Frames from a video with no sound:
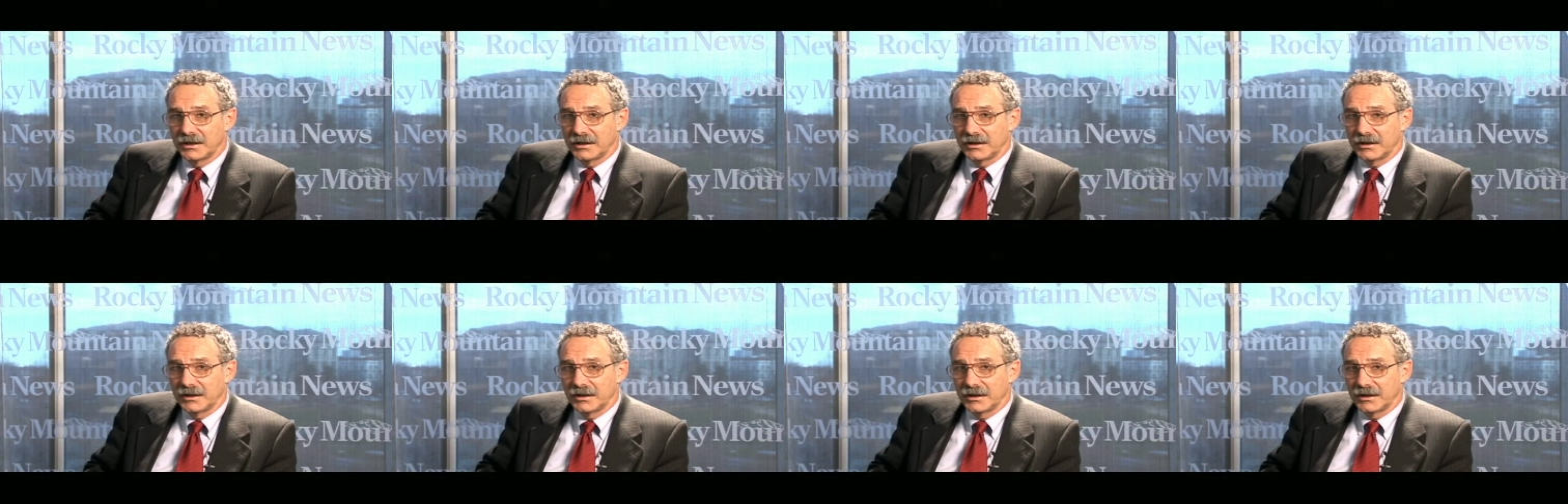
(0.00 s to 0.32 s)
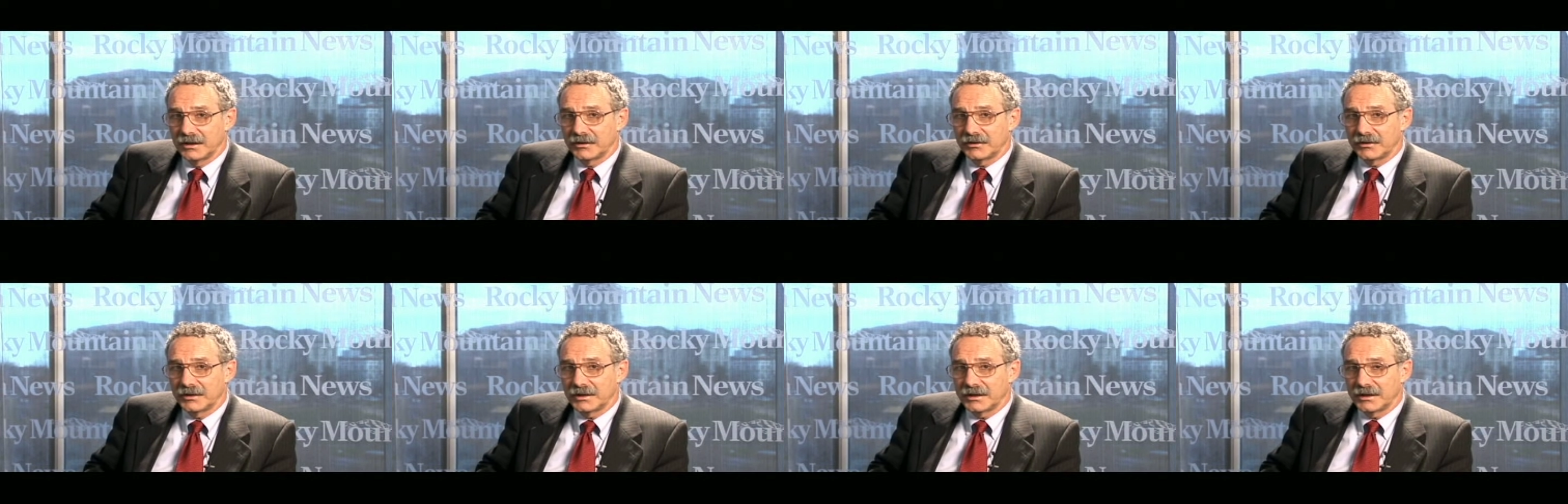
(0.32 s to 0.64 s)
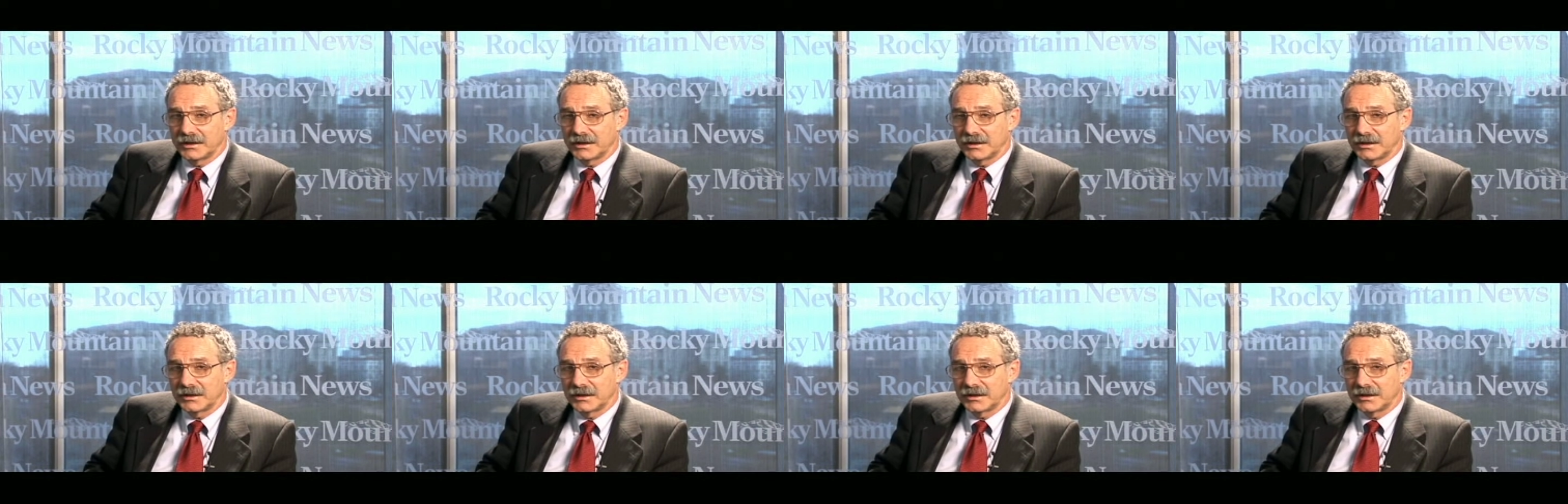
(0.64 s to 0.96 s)
Uh,
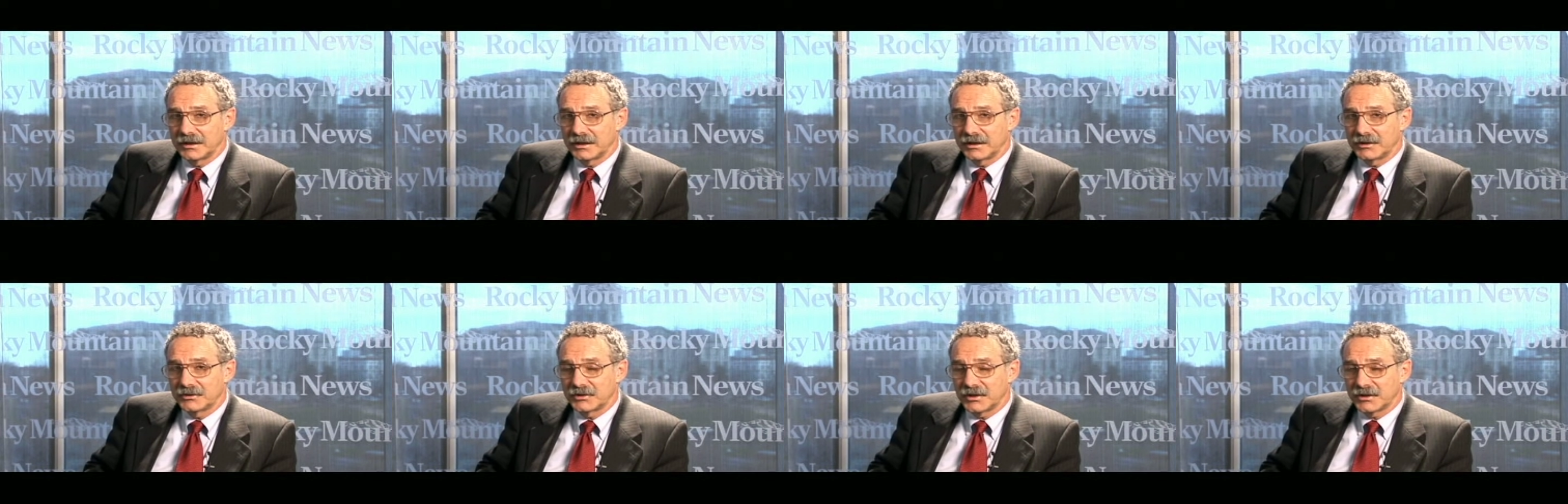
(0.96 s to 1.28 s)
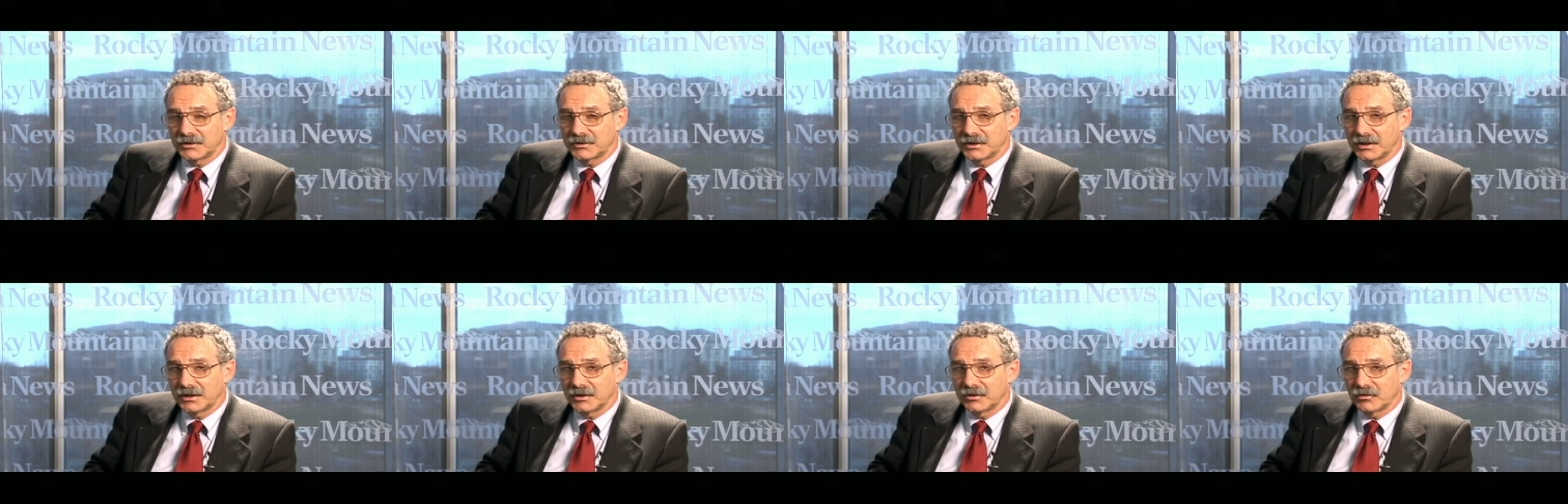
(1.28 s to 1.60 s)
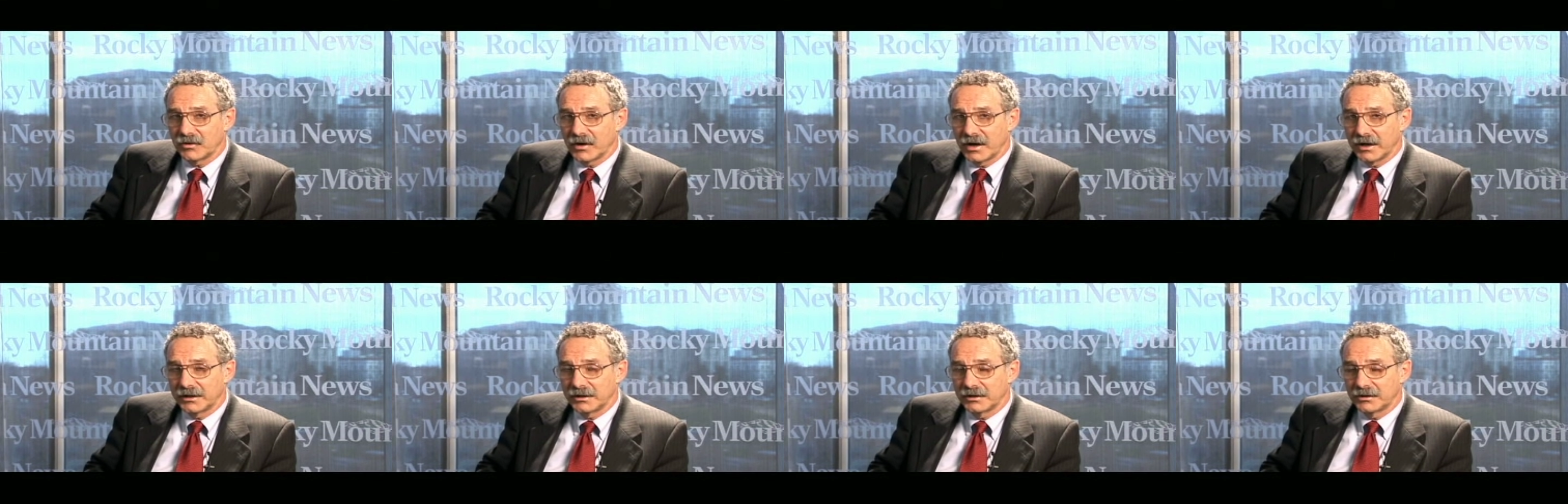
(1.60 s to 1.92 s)
the existing
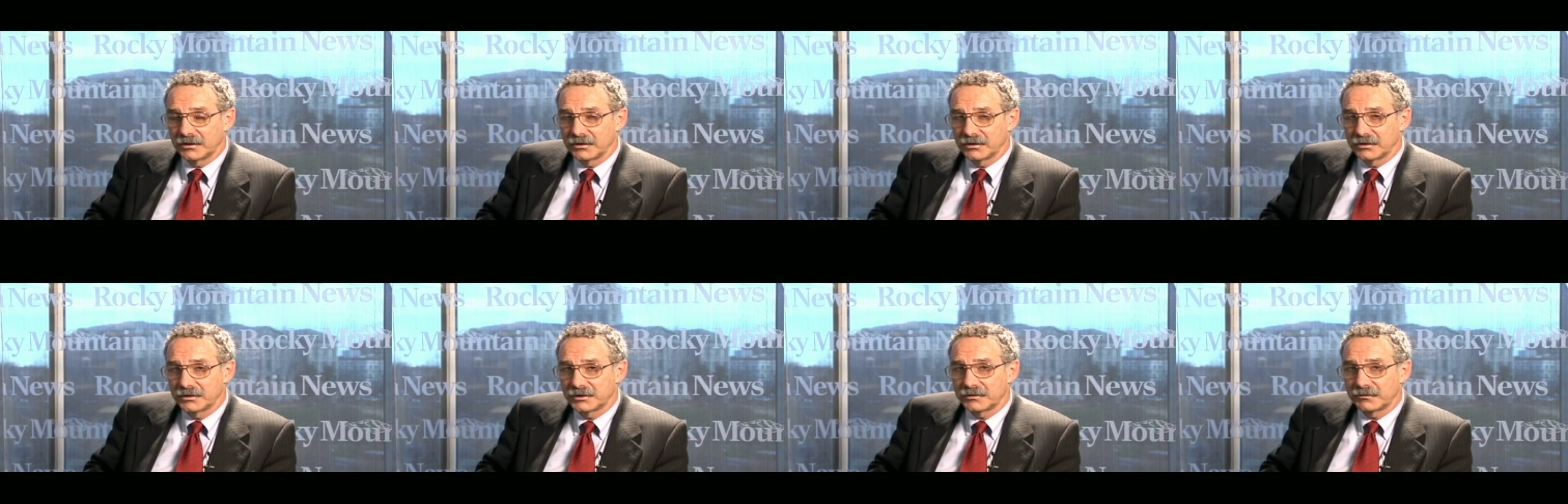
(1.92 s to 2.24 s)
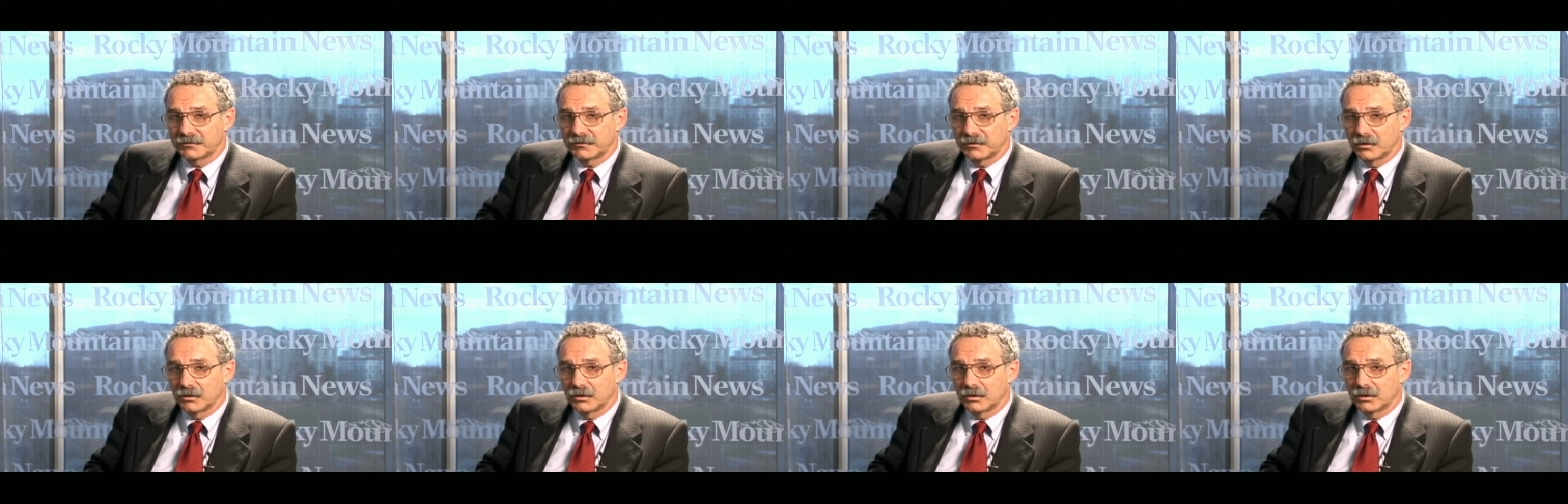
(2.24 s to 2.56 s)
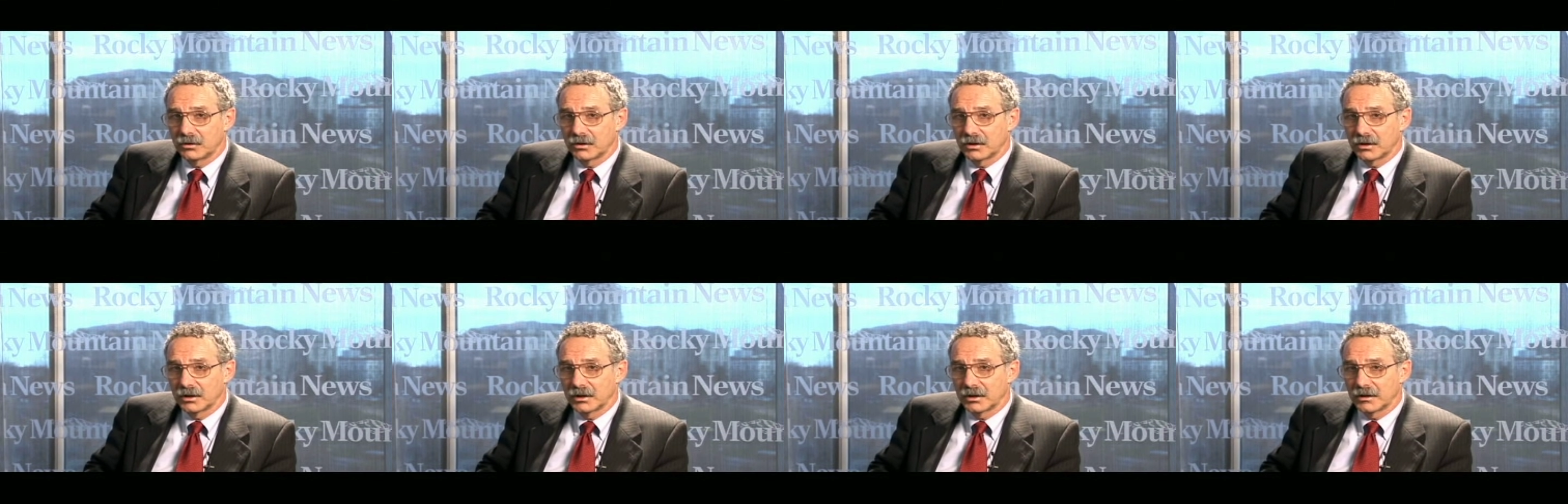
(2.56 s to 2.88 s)
creditors
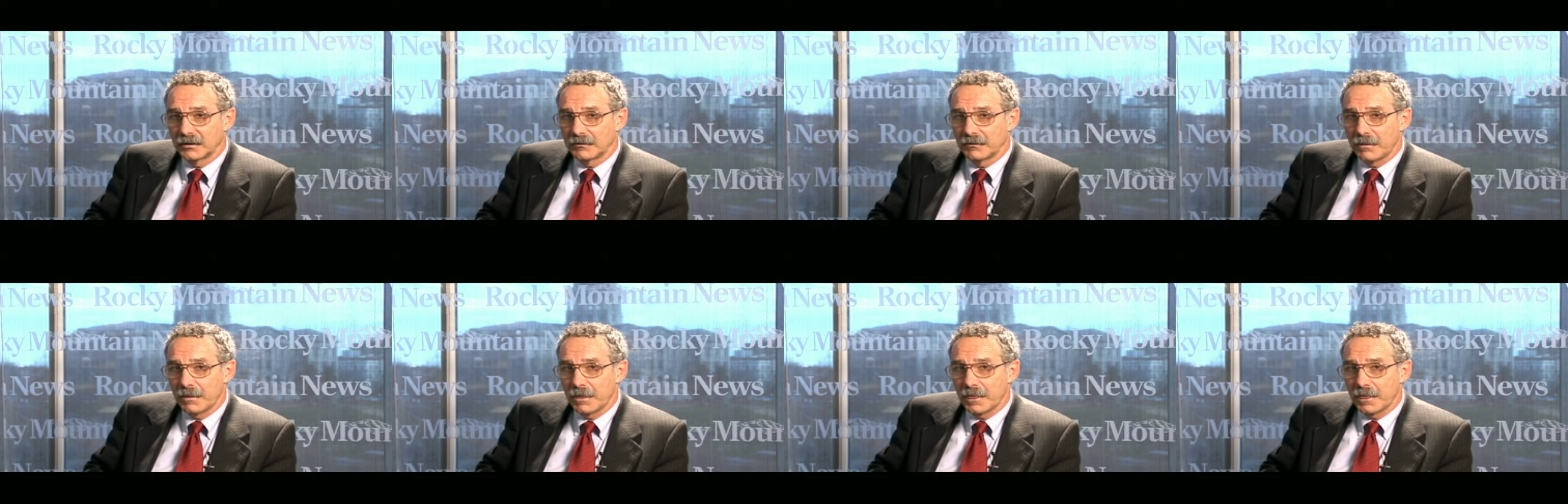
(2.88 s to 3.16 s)
for